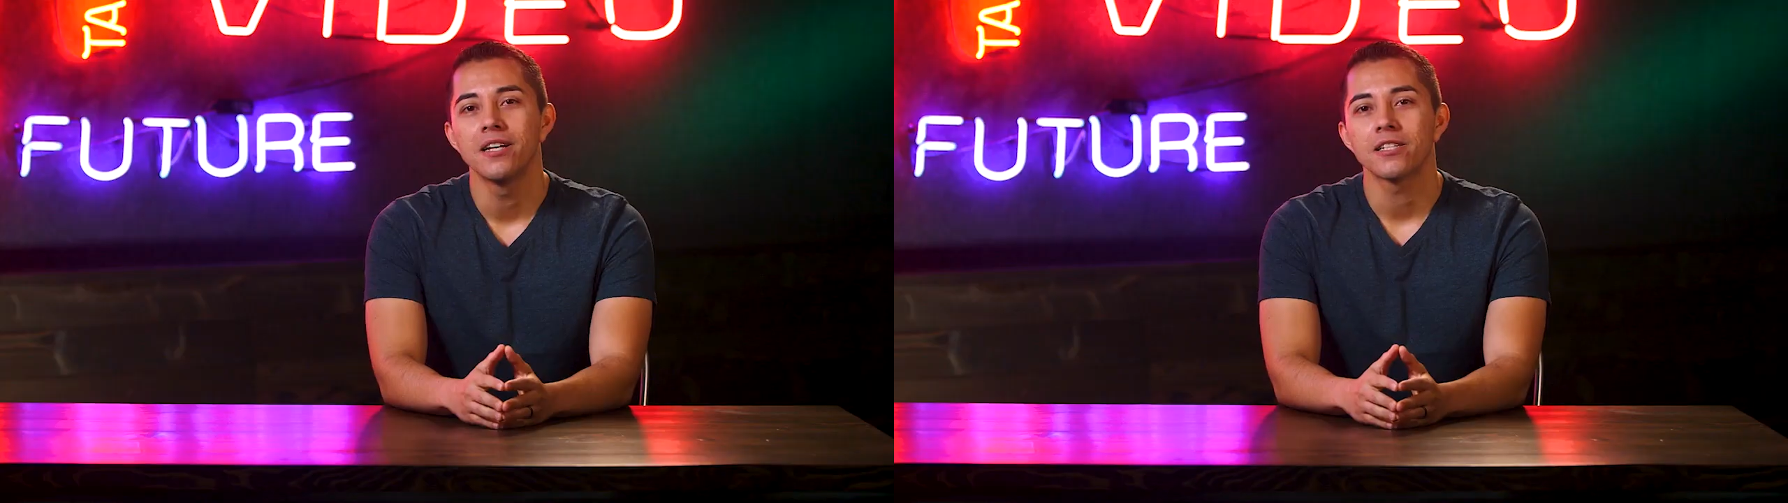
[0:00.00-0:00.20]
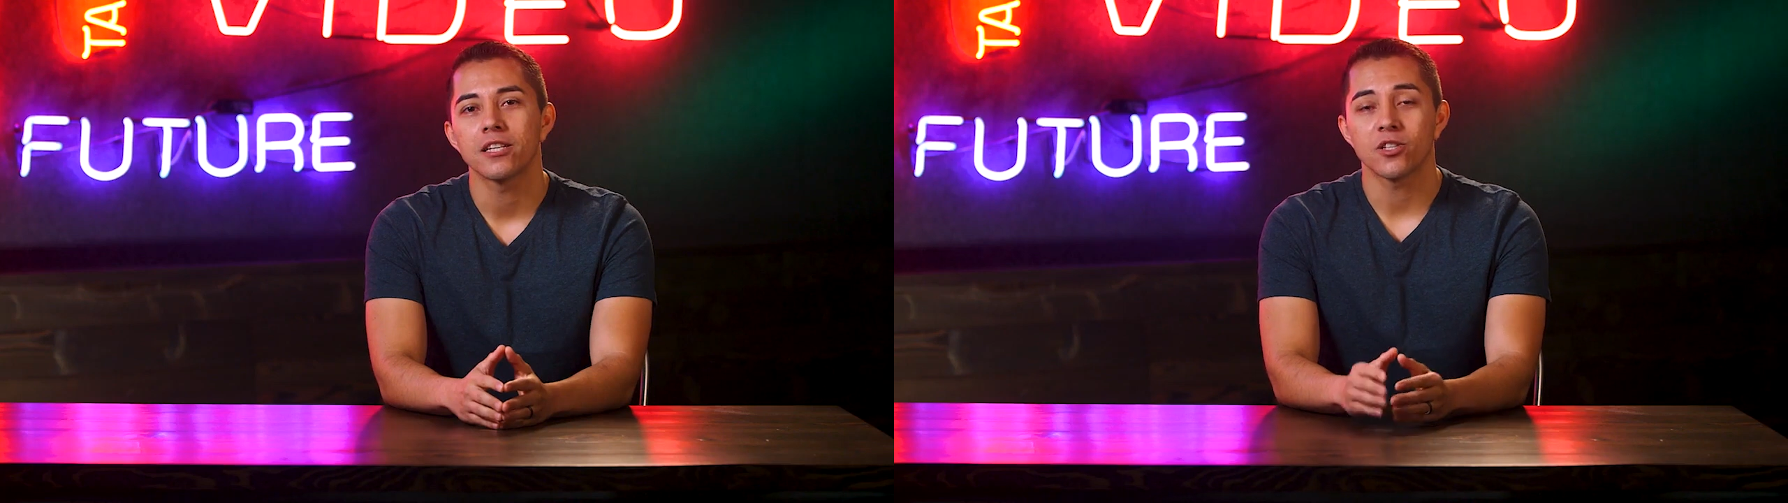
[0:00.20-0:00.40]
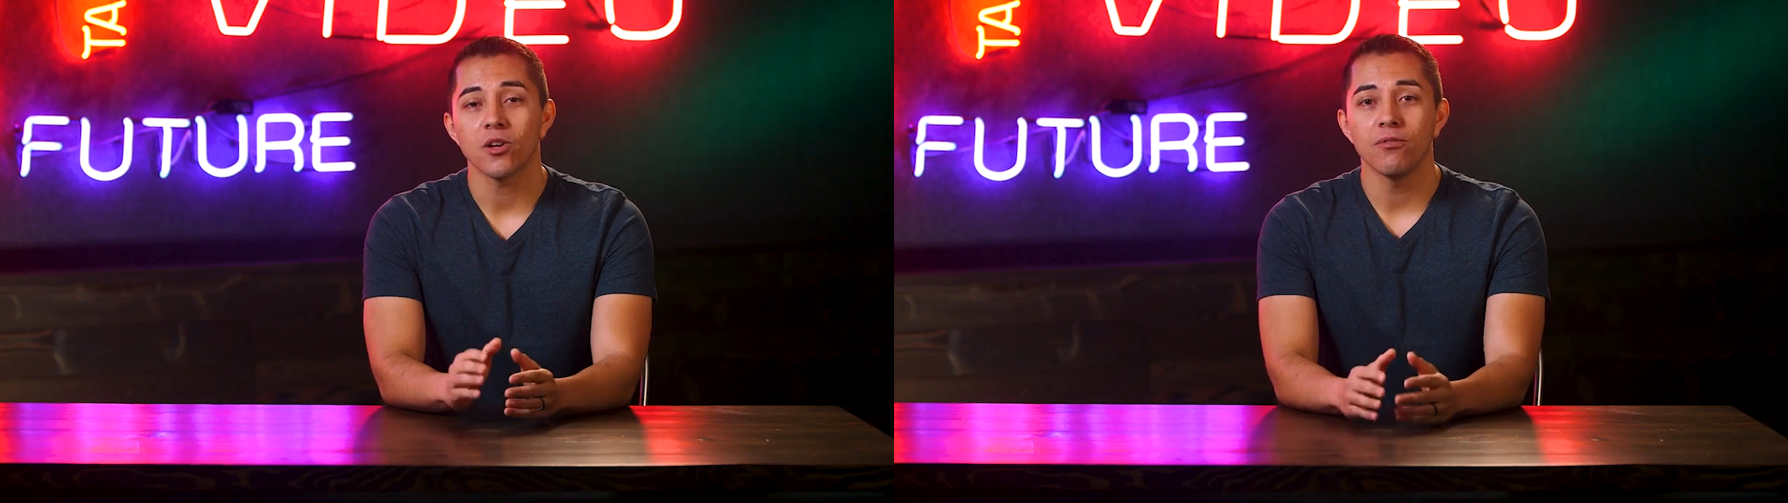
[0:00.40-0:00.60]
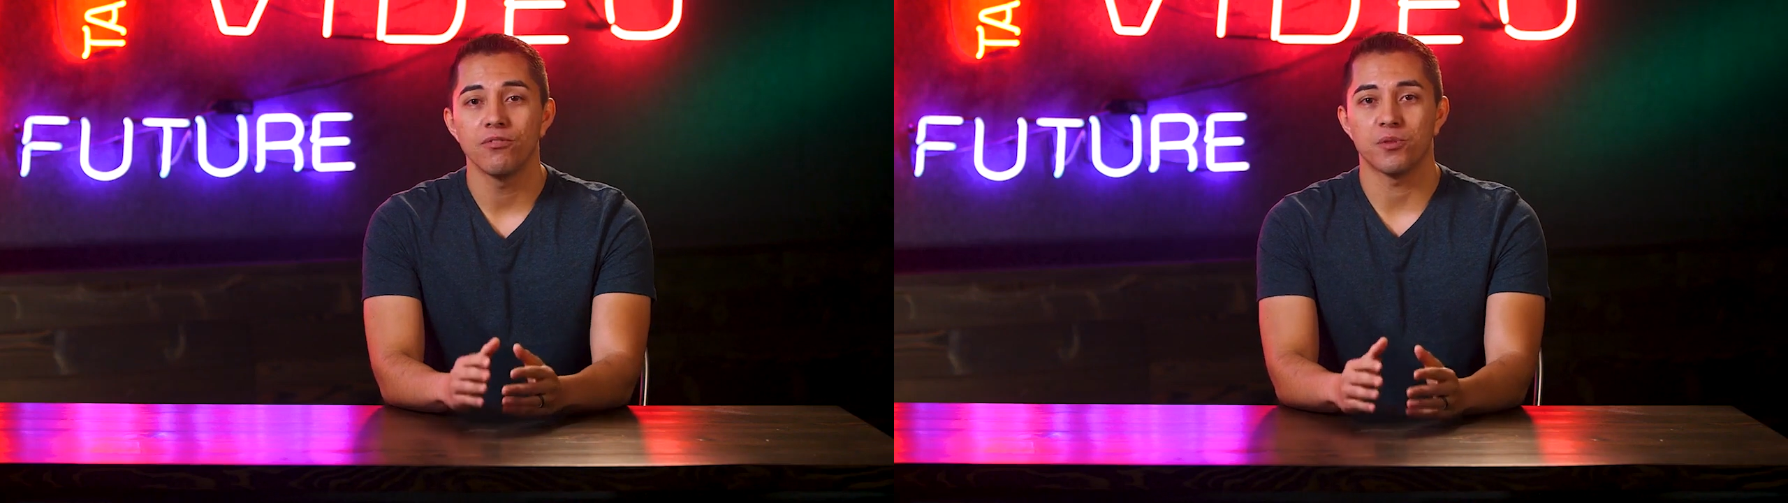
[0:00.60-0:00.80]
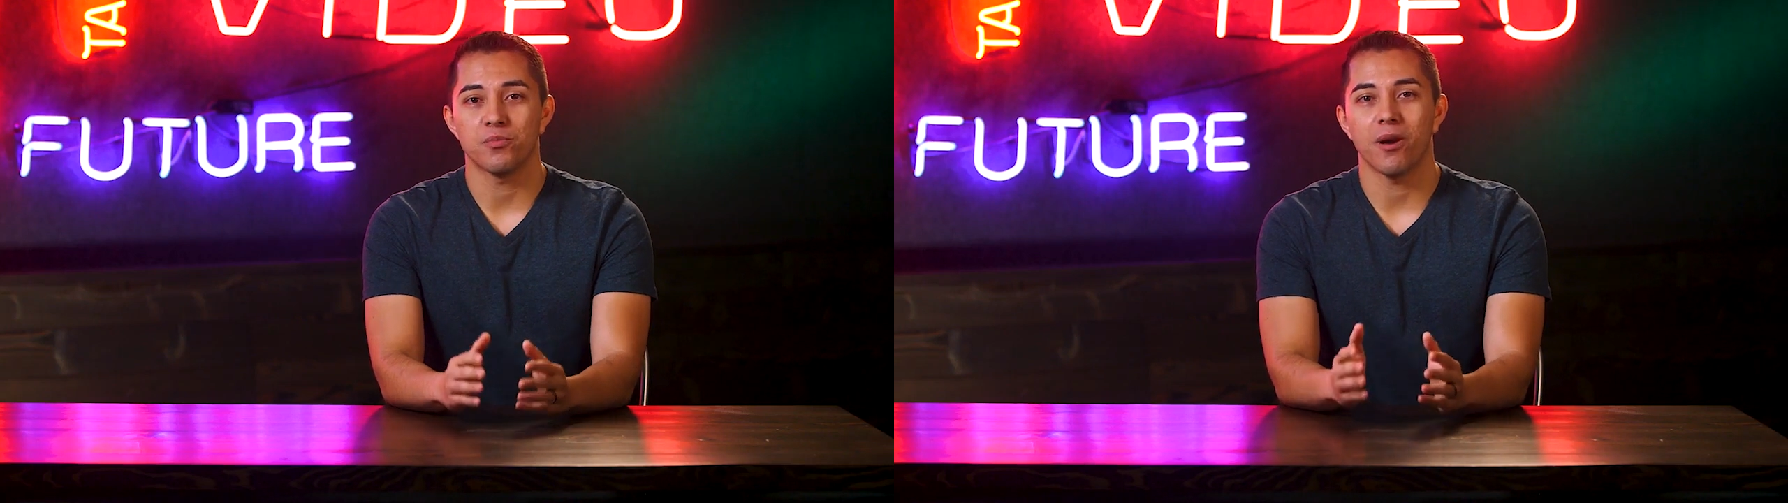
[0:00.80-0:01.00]
To solve
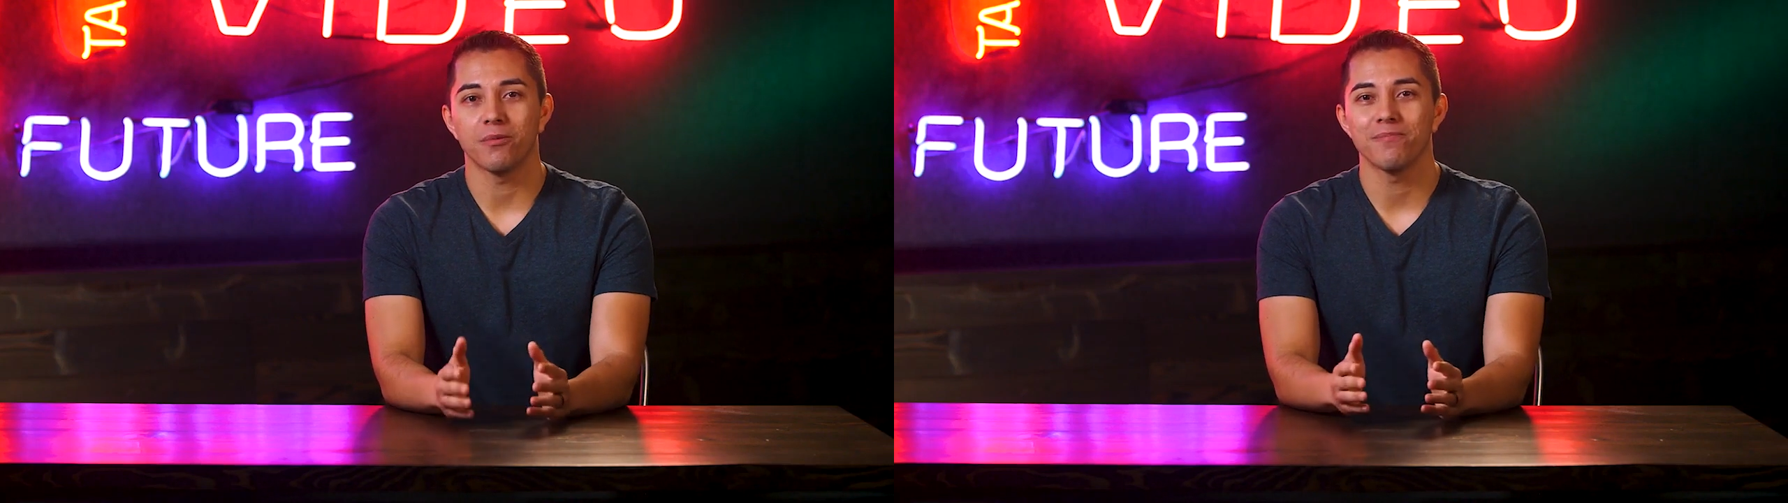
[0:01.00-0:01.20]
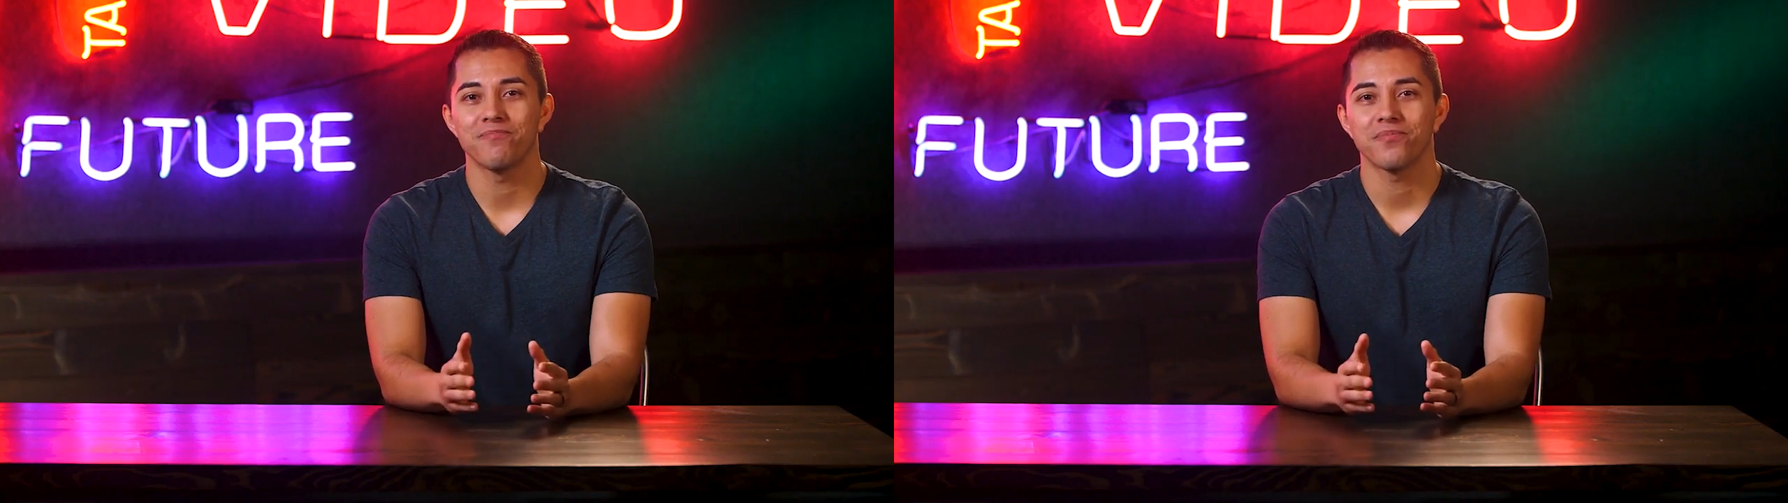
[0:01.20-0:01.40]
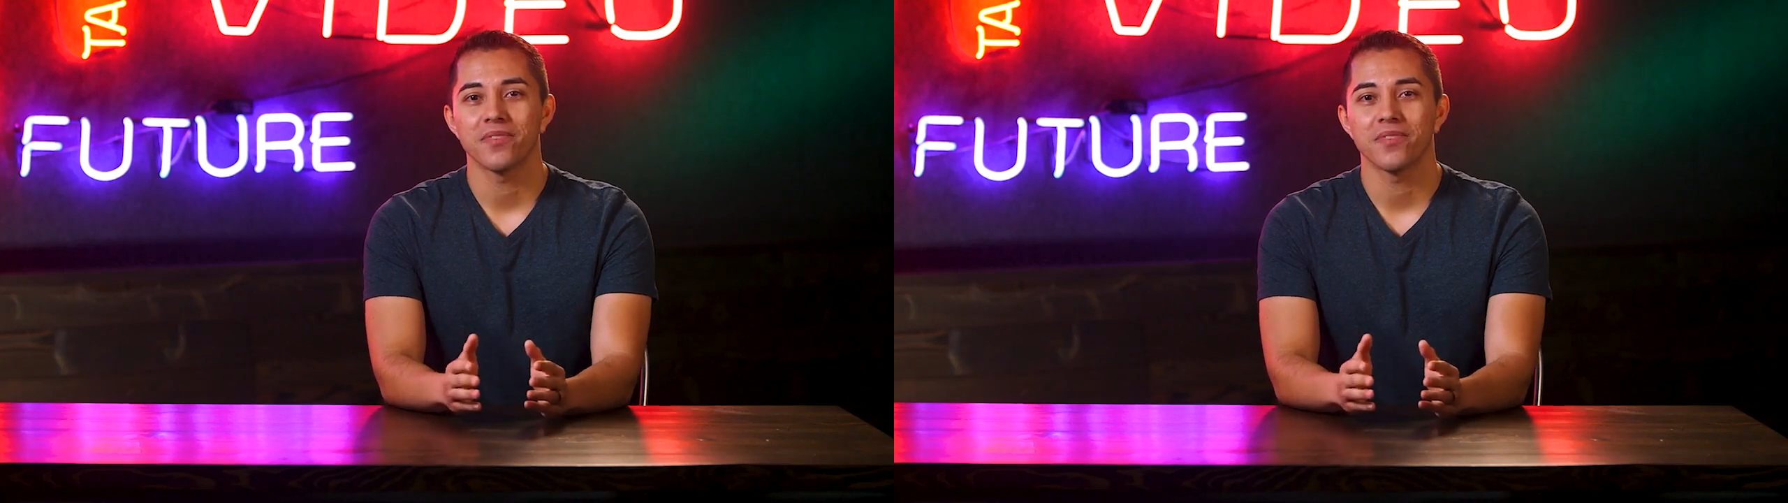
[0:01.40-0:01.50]
this problem,